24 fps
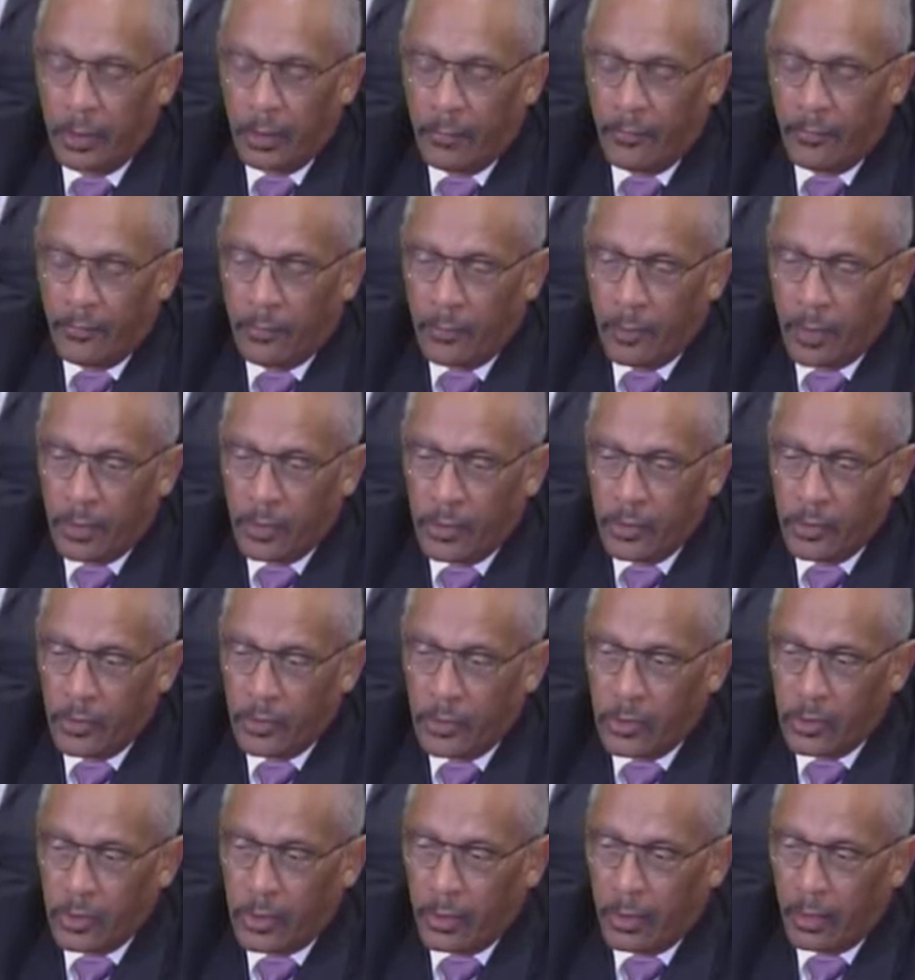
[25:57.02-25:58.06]
information
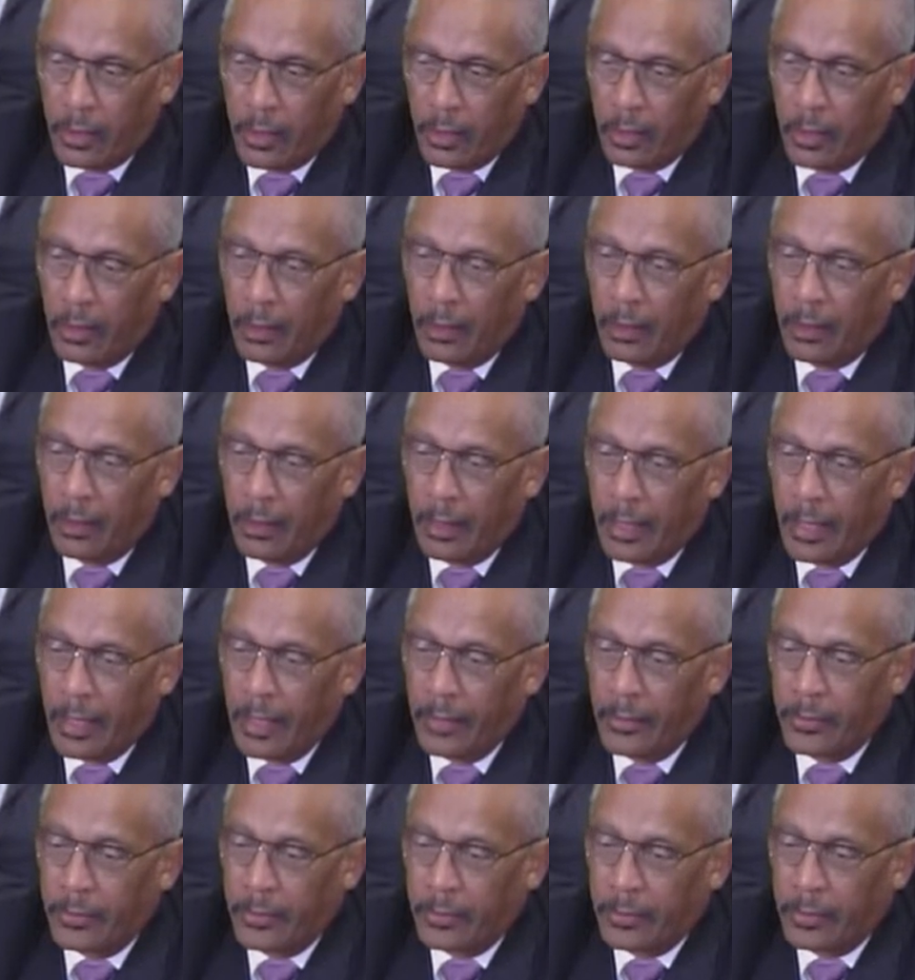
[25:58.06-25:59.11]
sharing
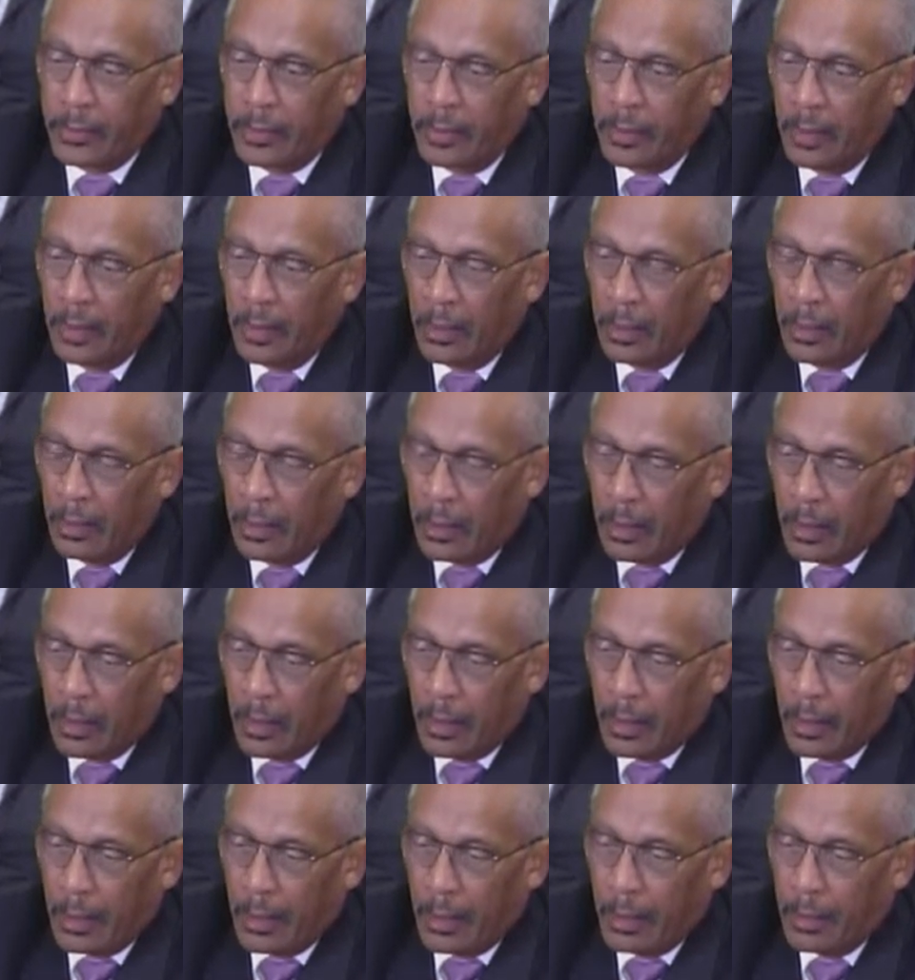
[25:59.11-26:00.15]
allows
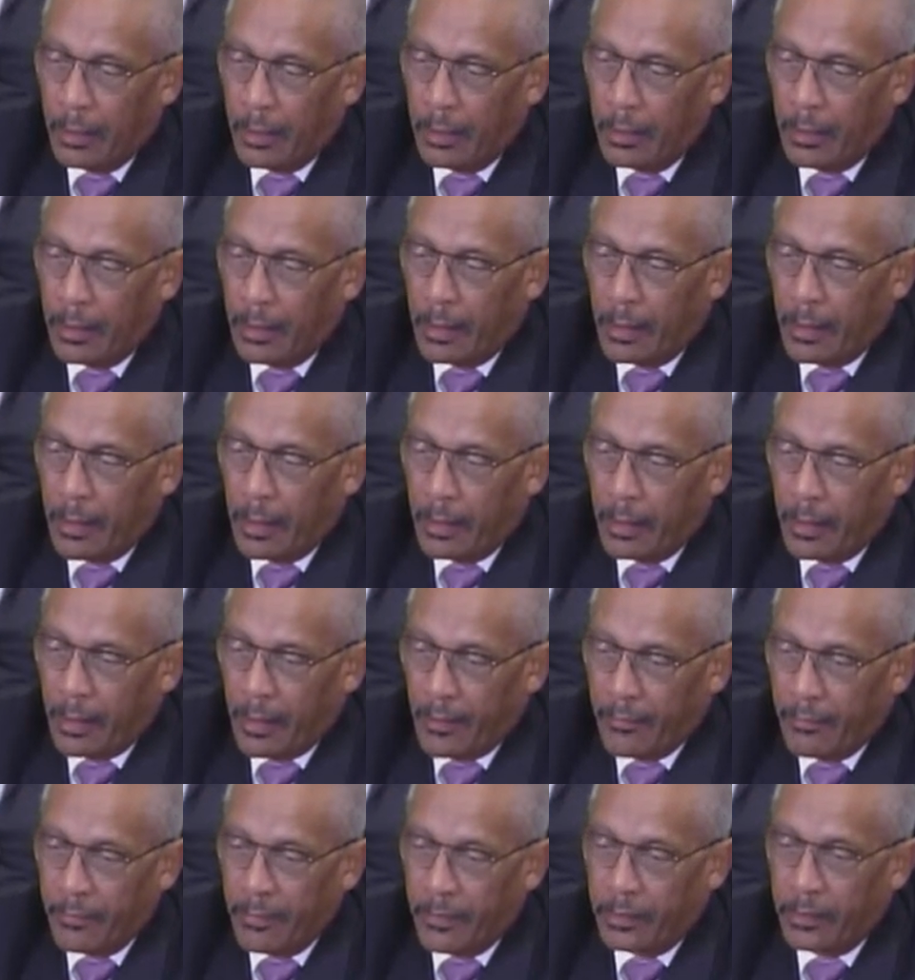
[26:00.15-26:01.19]
our
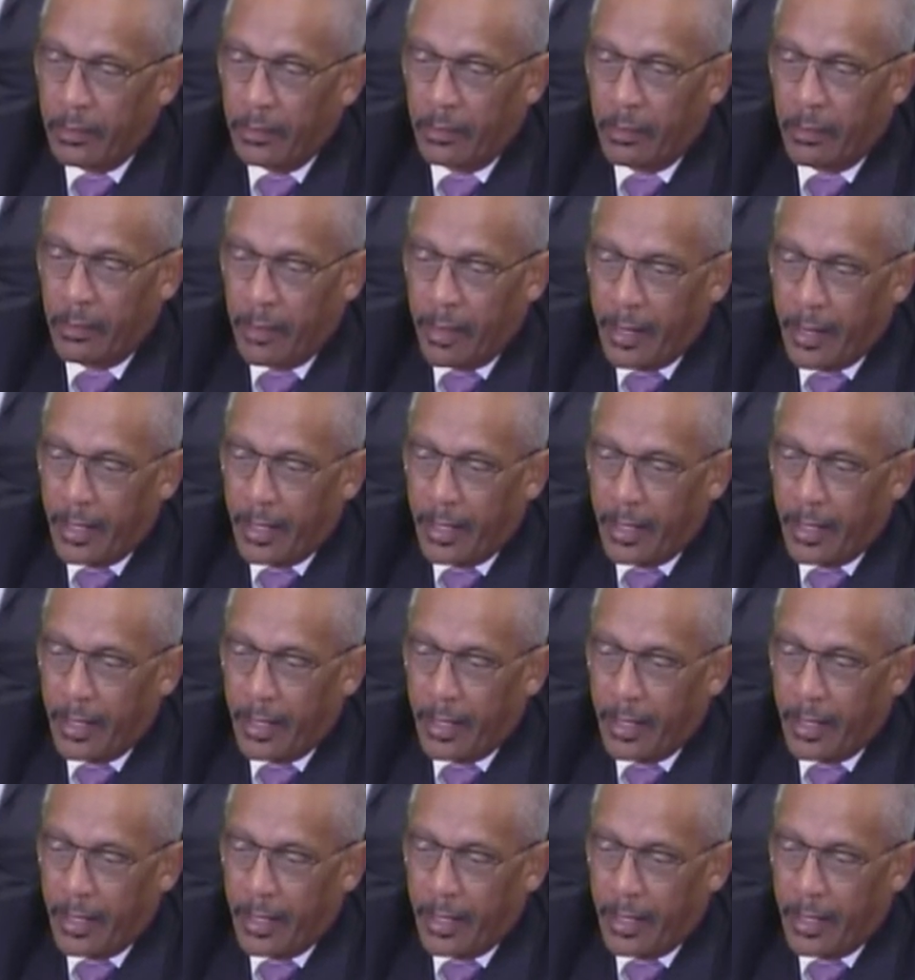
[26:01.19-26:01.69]
governments and our